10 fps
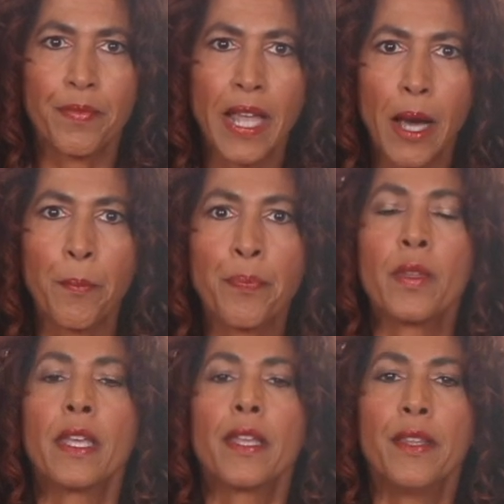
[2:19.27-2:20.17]
Now,
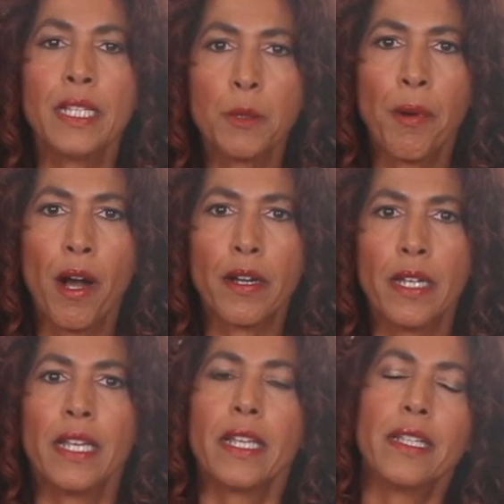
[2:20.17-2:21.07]
this
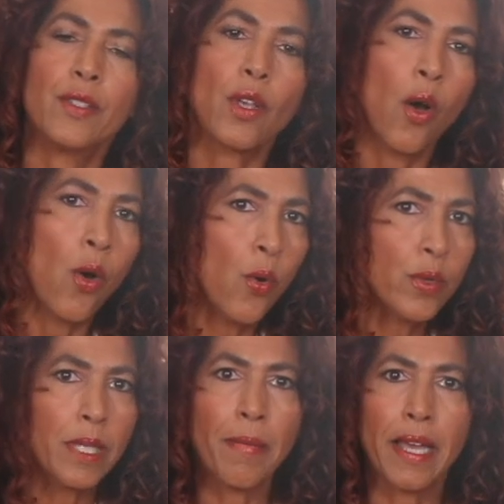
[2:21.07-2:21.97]
part is
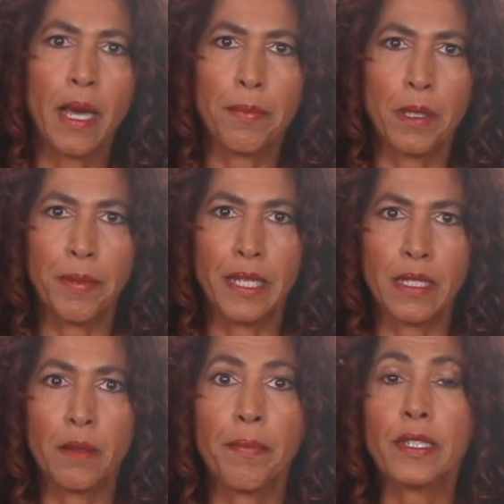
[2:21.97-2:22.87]
only my humble
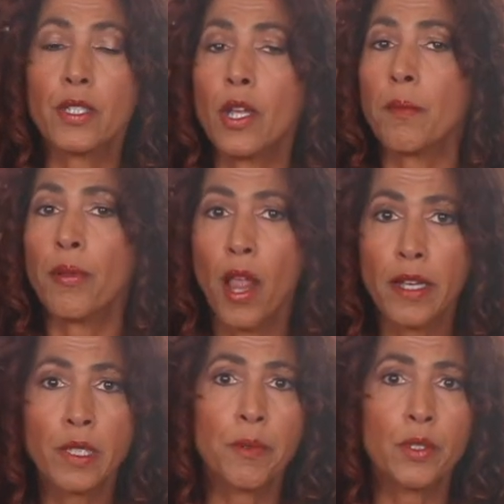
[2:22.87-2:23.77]
opinion based on
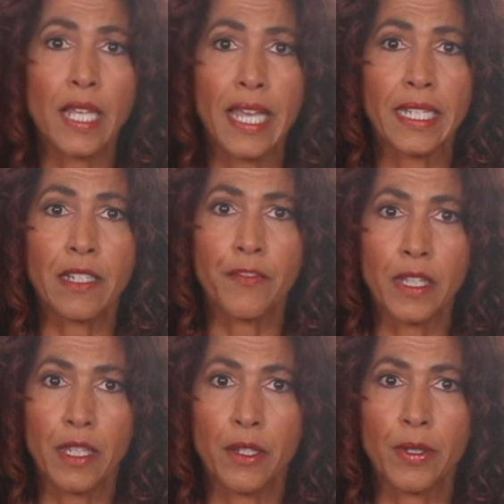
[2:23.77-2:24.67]
plausible
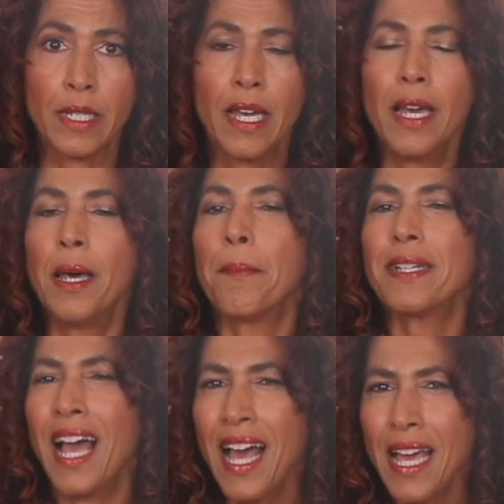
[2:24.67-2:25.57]
scientific theory,
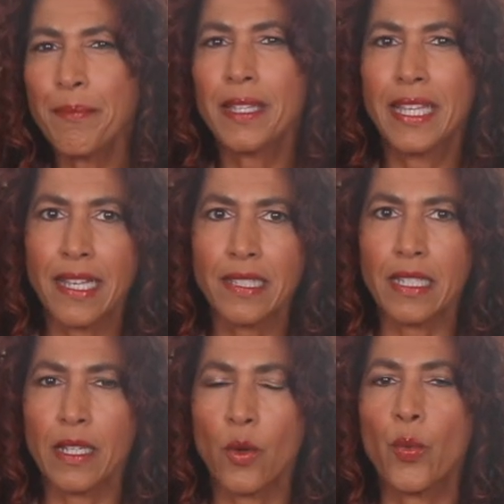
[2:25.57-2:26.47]
but I'm
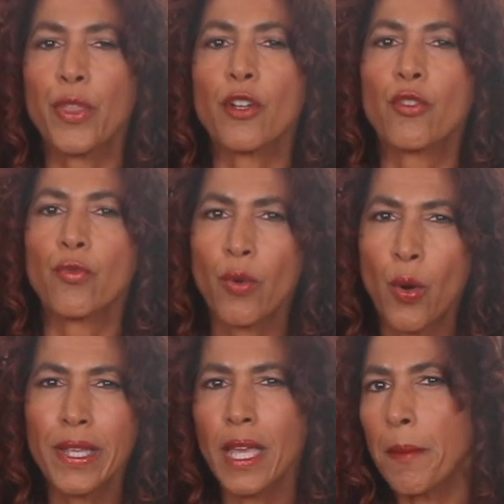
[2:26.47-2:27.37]
guessing with the
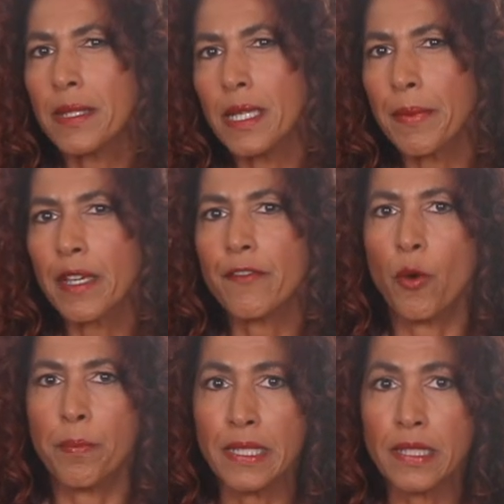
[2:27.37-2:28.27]
growing epidemic of
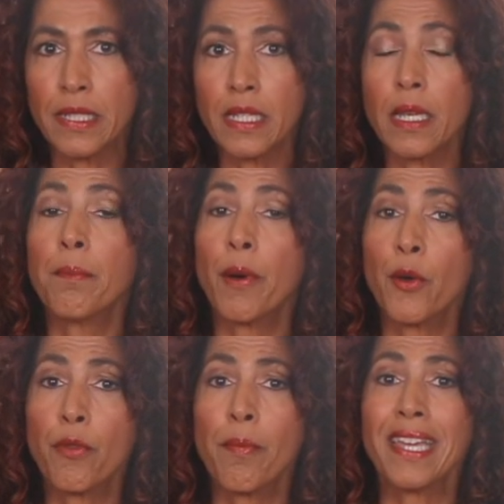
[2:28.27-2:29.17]
obesity in
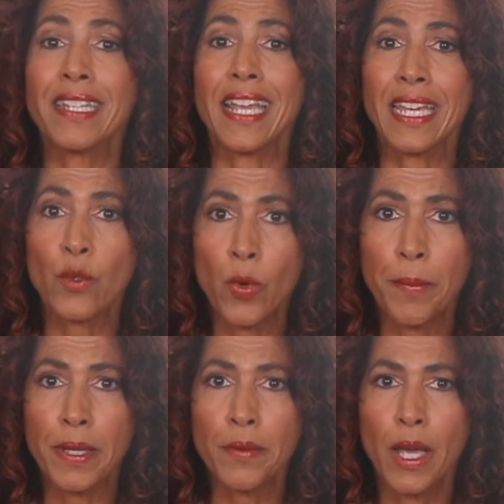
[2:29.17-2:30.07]
both men and
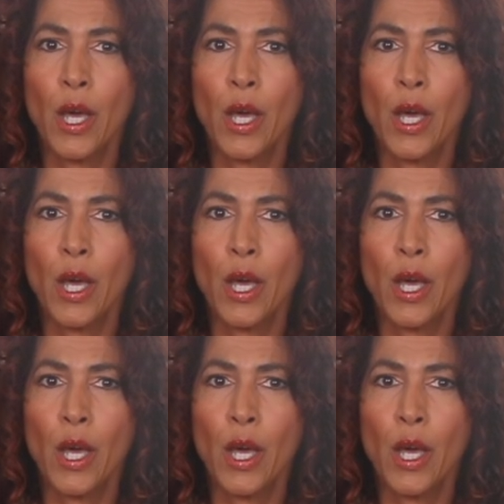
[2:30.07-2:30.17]
women,